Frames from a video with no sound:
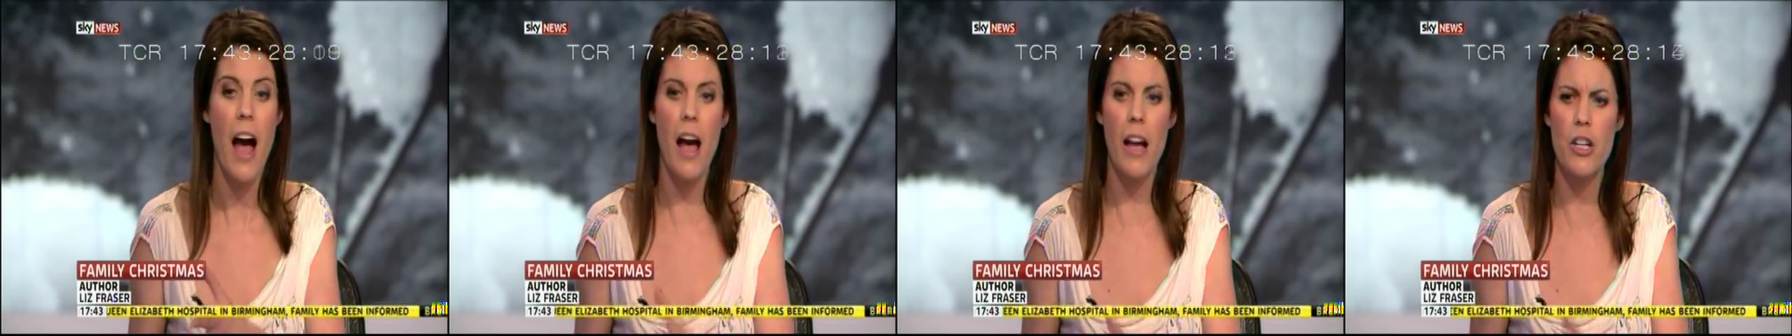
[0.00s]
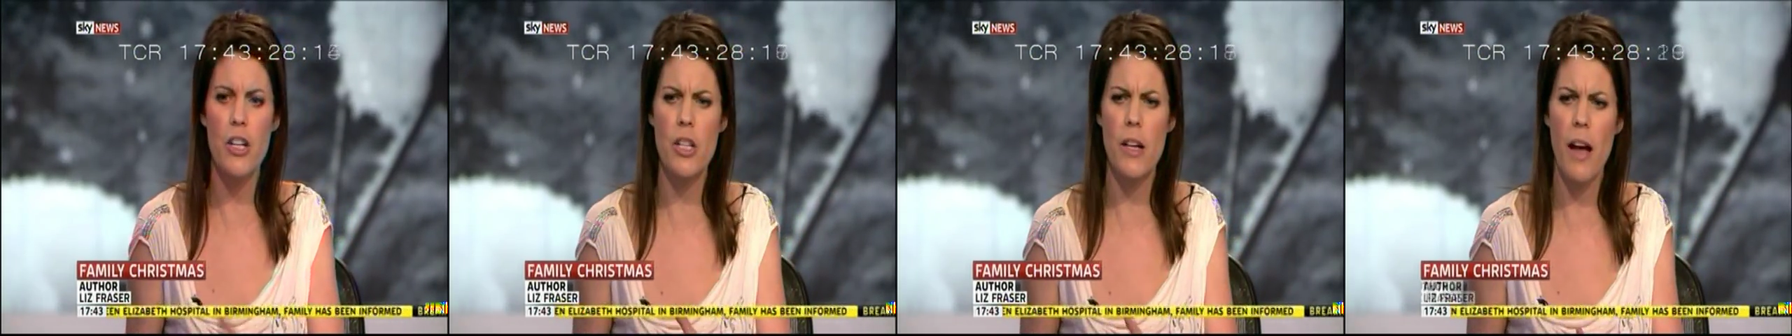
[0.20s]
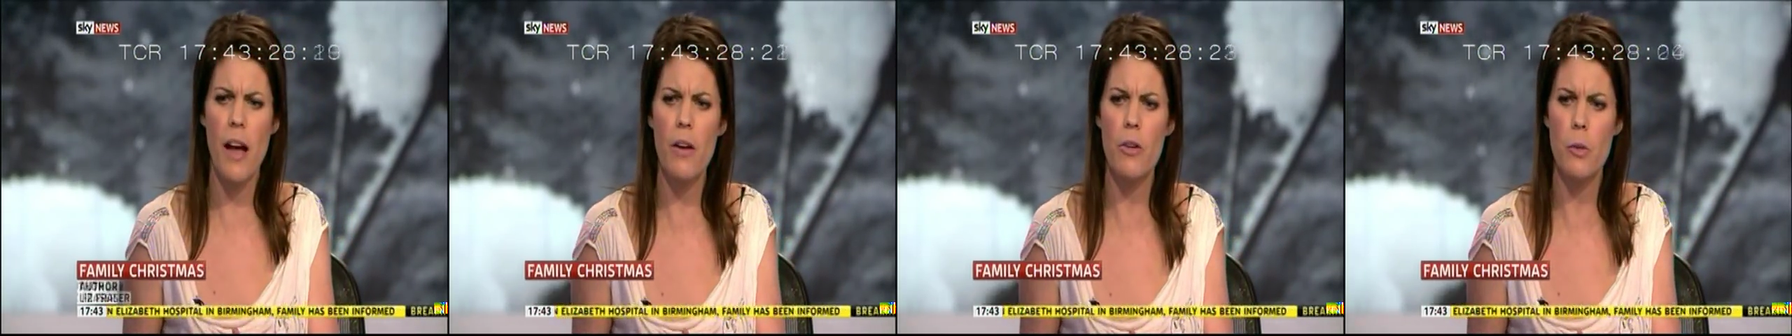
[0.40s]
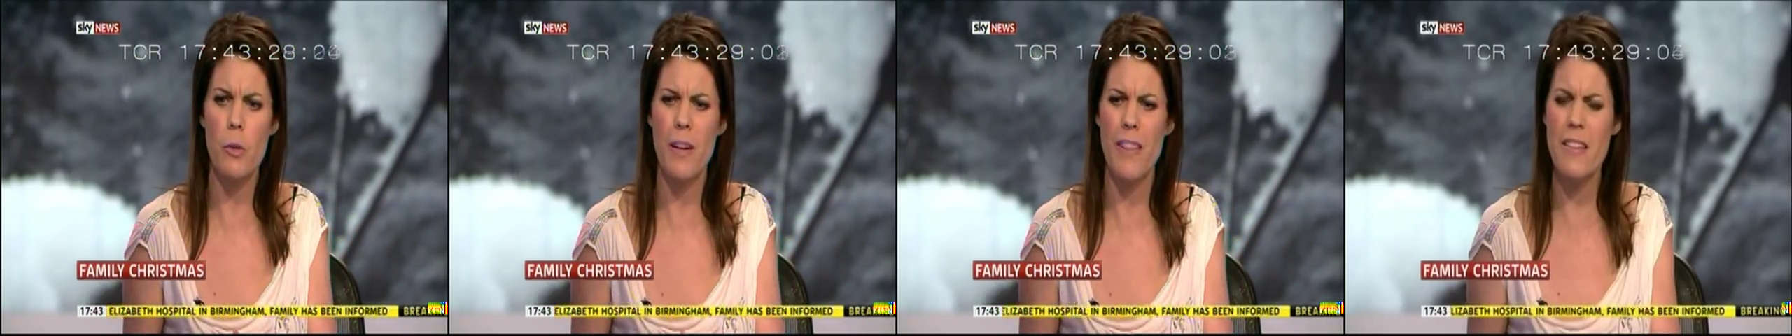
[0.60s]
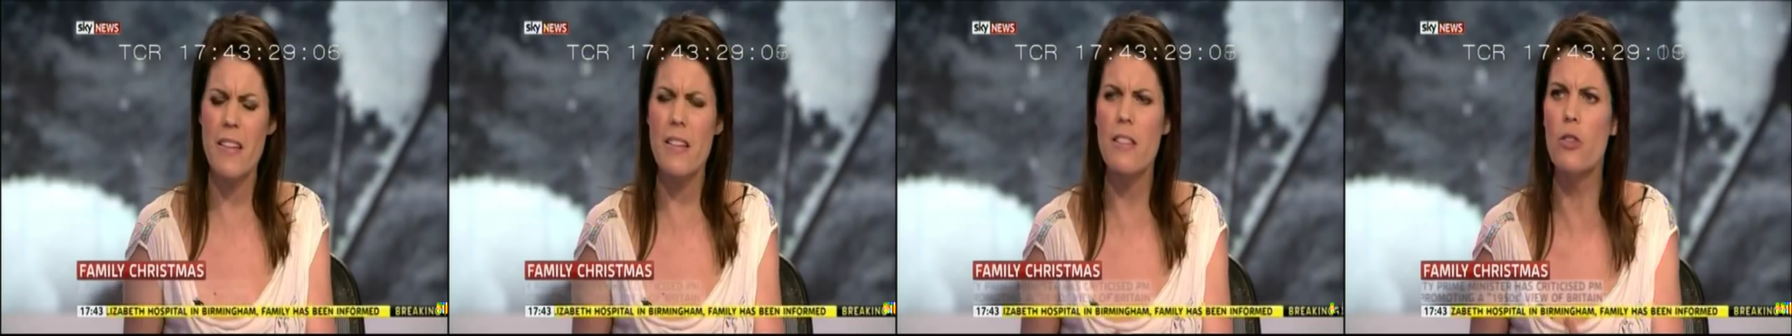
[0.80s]
actually, hang on a
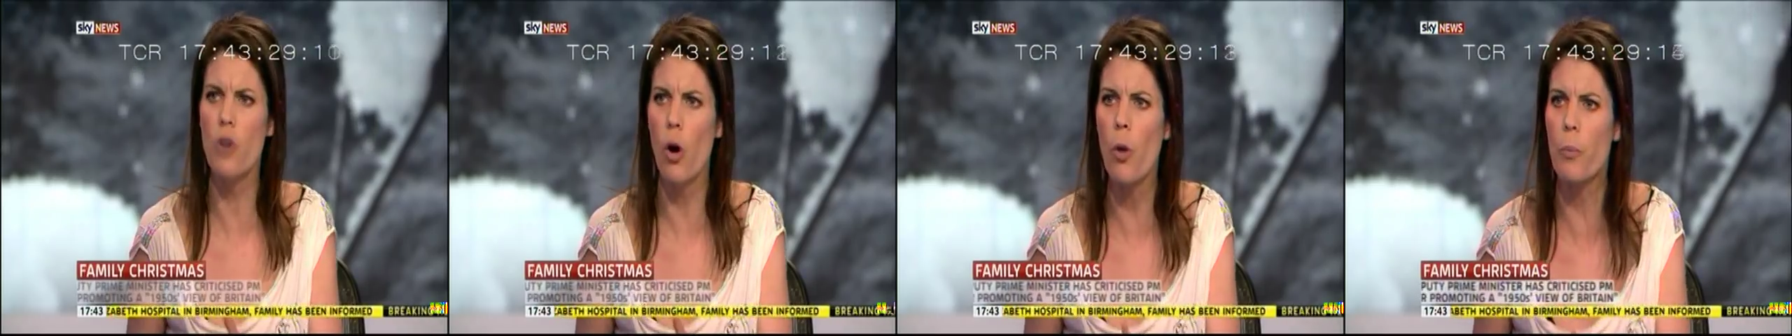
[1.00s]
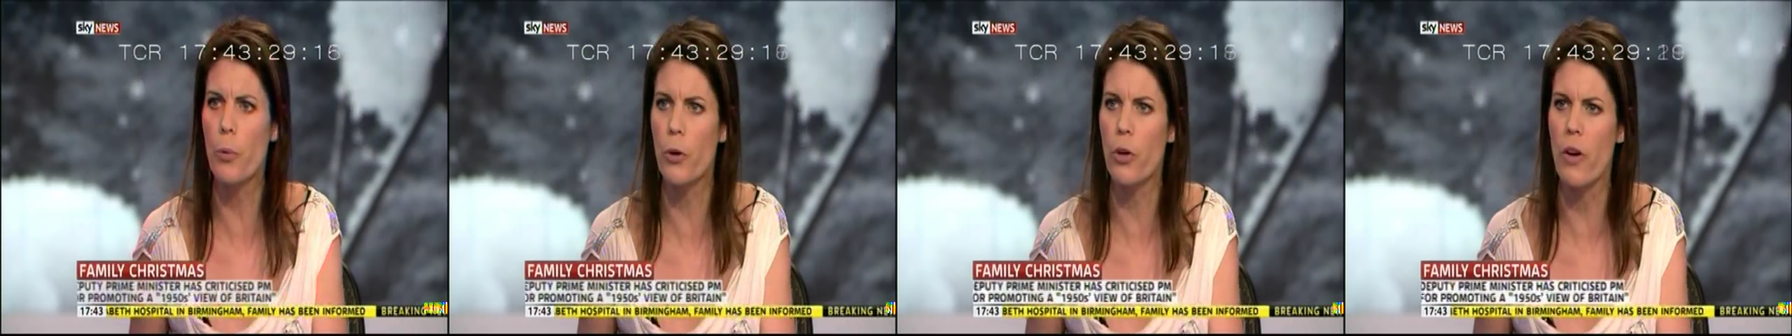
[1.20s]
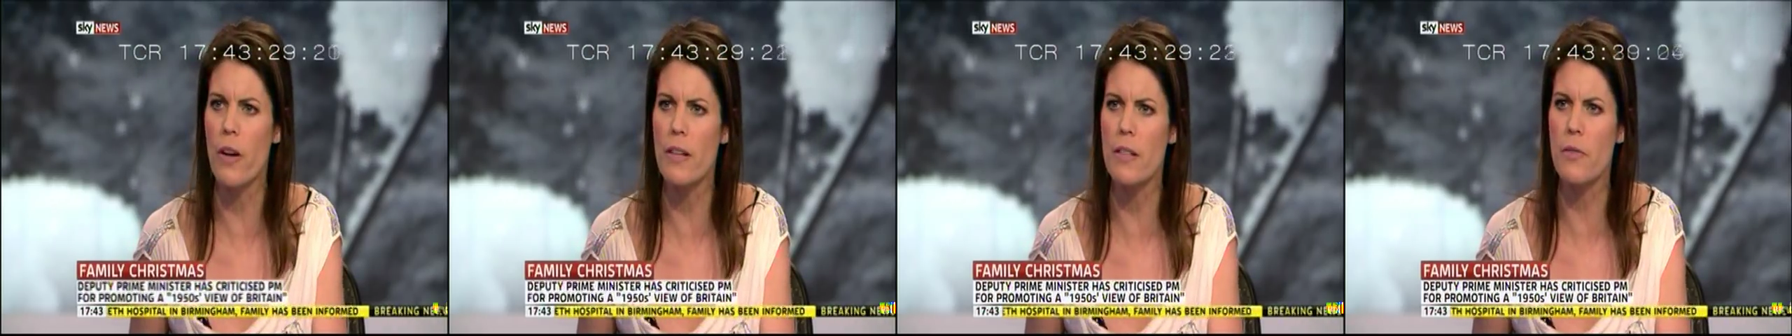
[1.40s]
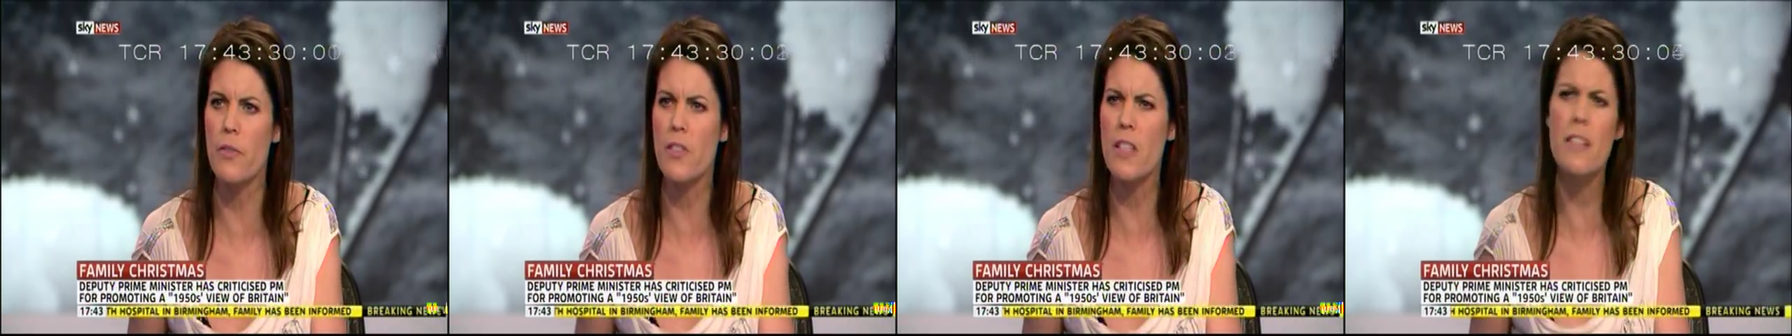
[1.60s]
minute, this is not progressive.